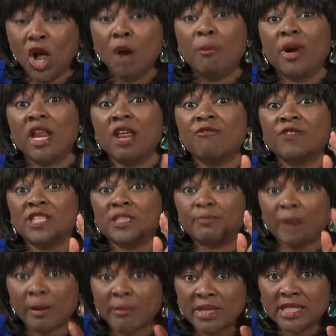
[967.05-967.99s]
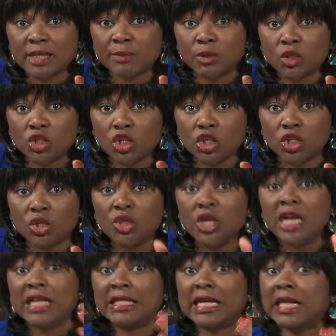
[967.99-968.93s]
But if it's permissible to you,
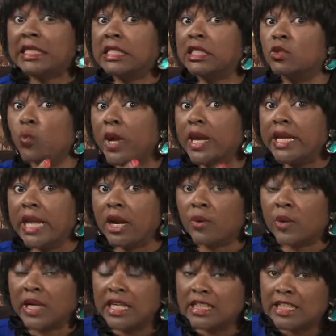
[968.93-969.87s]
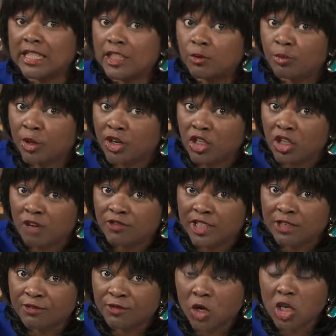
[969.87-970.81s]
that is when they release the spirit of
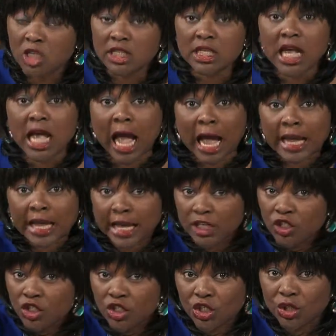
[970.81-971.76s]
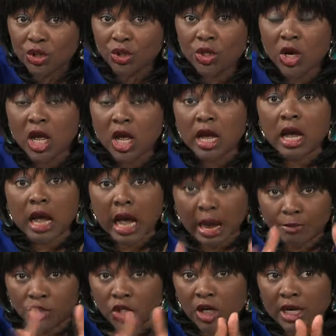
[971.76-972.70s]
divorce against you
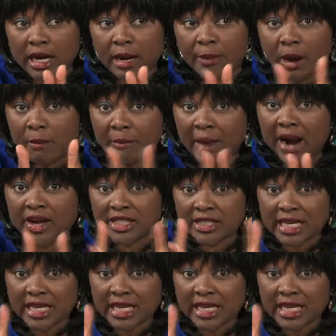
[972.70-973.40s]
I'm talking about marriage.